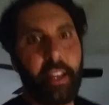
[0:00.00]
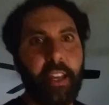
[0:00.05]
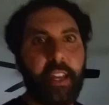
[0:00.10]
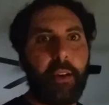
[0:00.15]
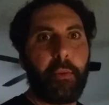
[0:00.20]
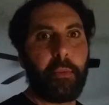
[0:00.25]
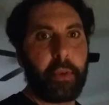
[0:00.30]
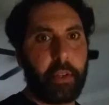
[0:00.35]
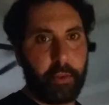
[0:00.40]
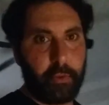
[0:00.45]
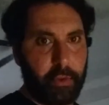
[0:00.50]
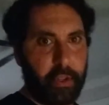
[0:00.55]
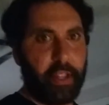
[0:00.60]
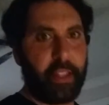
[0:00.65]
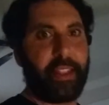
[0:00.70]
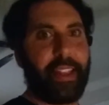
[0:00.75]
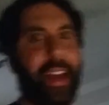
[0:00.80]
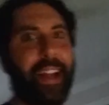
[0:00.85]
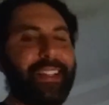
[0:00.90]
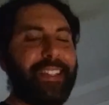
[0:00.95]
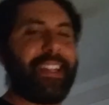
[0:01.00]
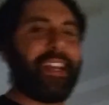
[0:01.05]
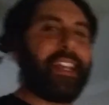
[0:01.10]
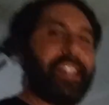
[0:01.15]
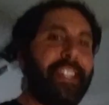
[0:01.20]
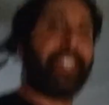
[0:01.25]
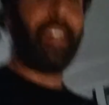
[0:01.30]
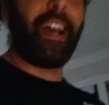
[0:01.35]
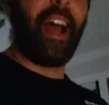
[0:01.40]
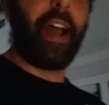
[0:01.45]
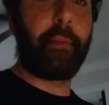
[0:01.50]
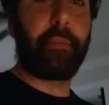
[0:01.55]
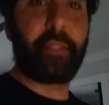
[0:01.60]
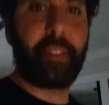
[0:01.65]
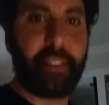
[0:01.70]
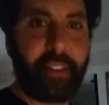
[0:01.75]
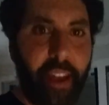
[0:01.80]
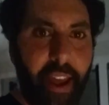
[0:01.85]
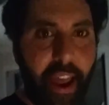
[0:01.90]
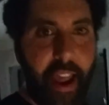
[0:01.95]
and we gonna hit that ten times a
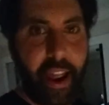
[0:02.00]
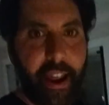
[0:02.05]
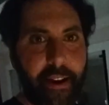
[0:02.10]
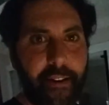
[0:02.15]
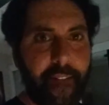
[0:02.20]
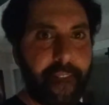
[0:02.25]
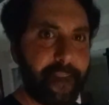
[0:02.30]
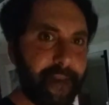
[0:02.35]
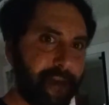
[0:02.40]
day.